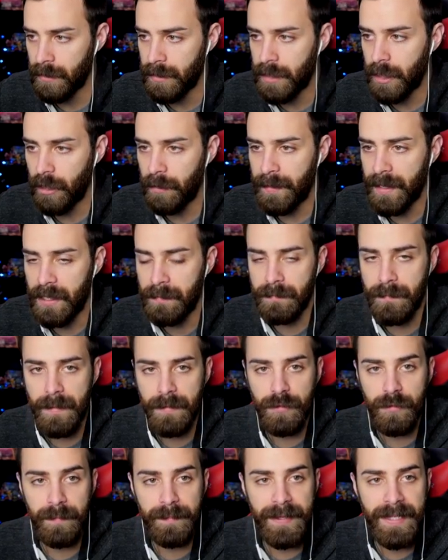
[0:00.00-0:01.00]
Jerry Beans,
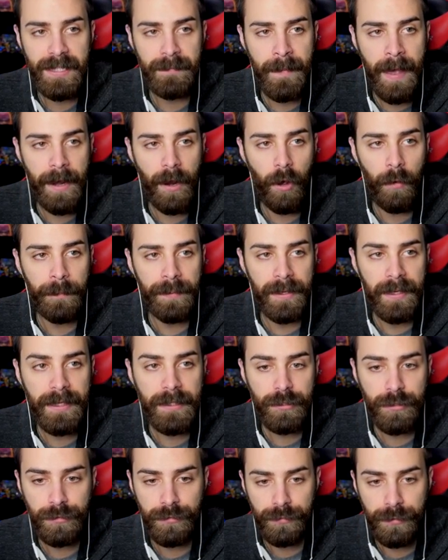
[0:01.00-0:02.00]
Beansman
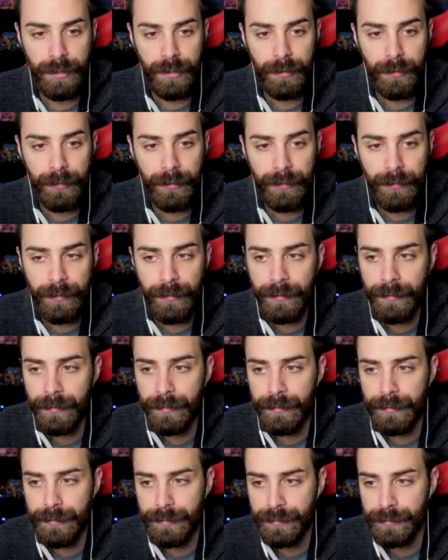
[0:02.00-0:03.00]
OP,
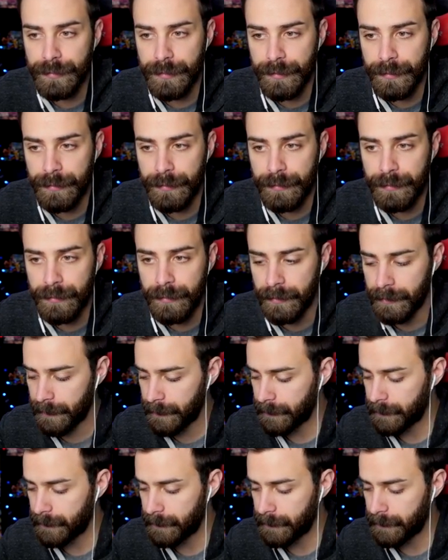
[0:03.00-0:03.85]
true, true.